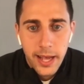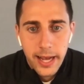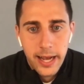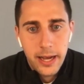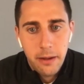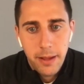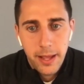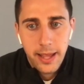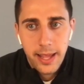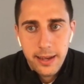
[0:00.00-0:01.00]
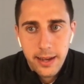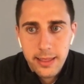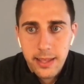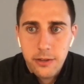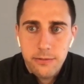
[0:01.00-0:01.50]
Um, and, and,
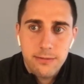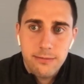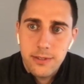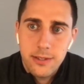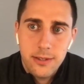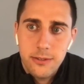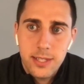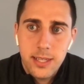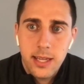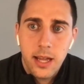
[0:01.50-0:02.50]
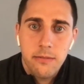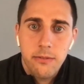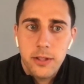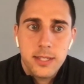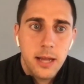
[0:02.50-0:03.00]
I think you you see kind of
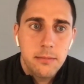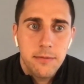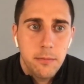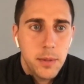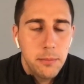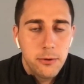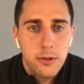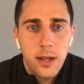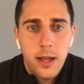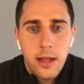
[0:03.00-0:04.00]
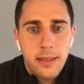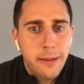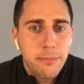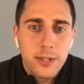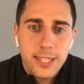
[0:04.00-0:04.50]
all the time different people they
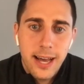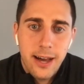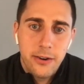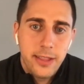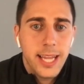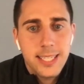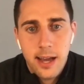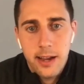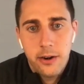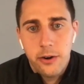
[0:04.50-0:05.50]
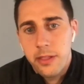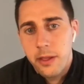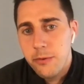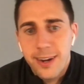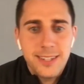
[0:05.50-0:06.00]
get burnt out or they get tired or they
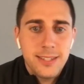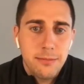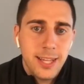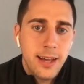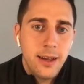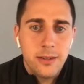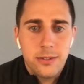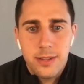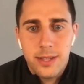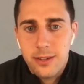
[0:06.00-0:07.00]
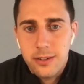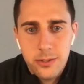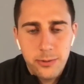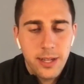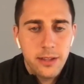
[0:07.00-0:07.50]
move on to something else or they start
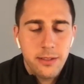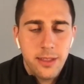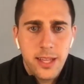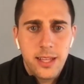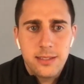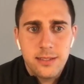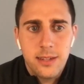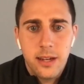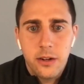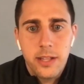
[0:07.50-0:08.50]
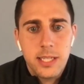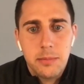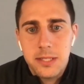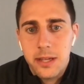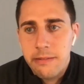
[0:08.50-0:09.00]
doing other things and, and all that type
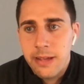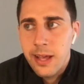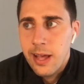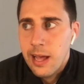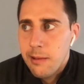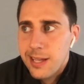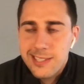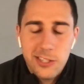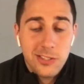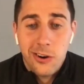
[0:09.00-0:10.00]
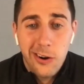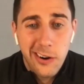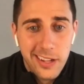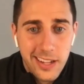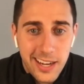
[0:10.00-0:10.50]
of stuff because it's just hard.